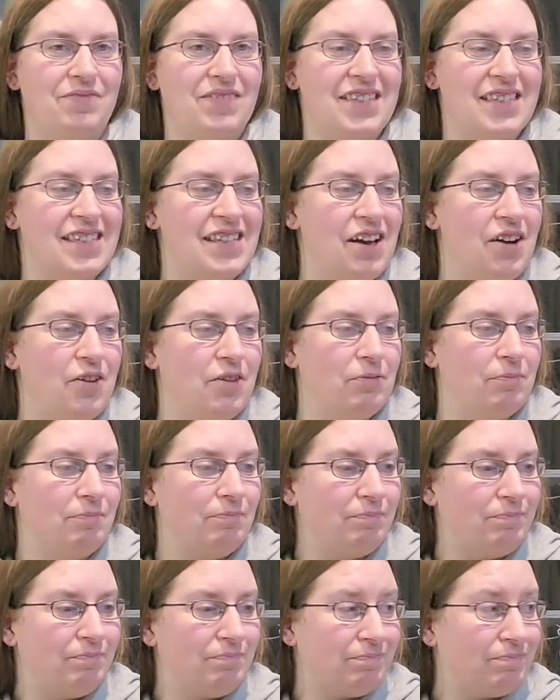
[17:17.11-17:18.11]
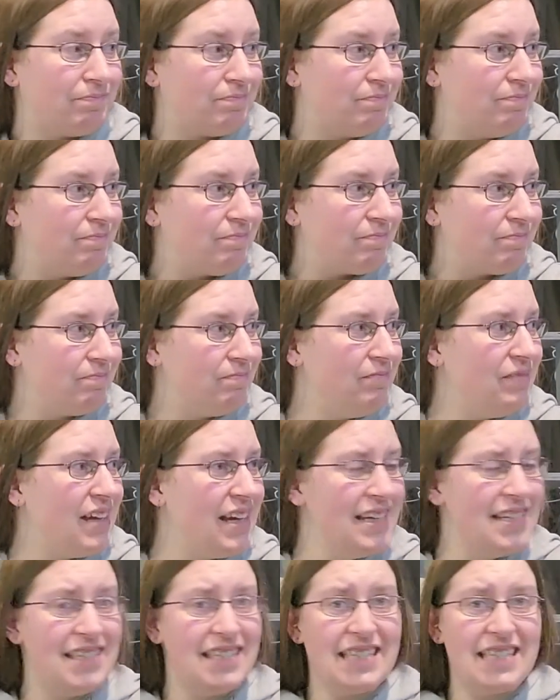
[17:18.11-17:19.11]
So
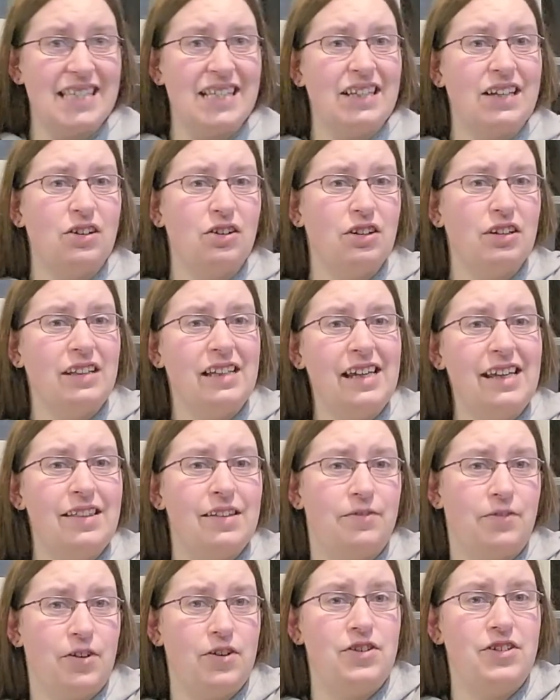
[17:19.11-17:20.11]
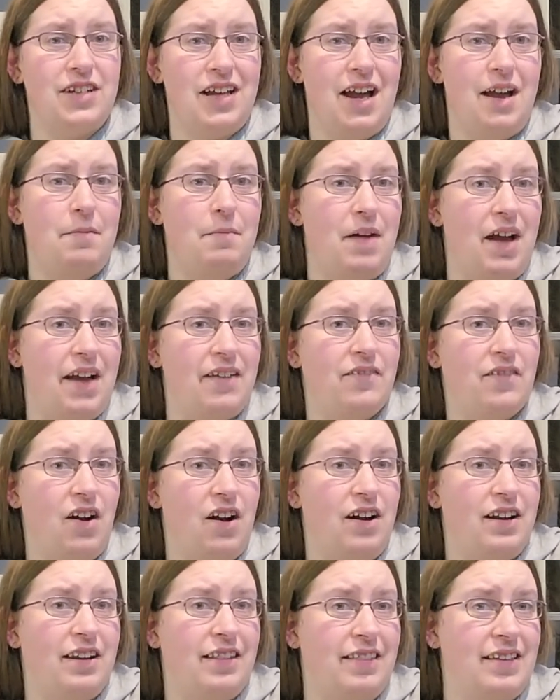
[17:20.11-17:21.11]
this is literally the first time I've
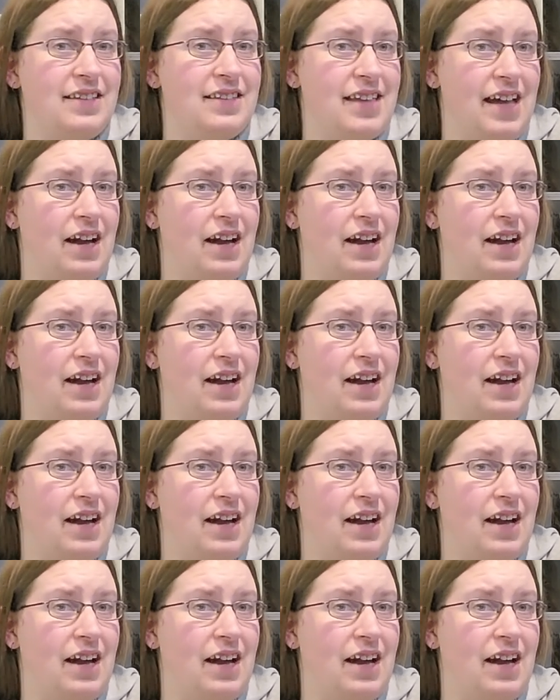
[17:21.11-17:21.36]
gotten this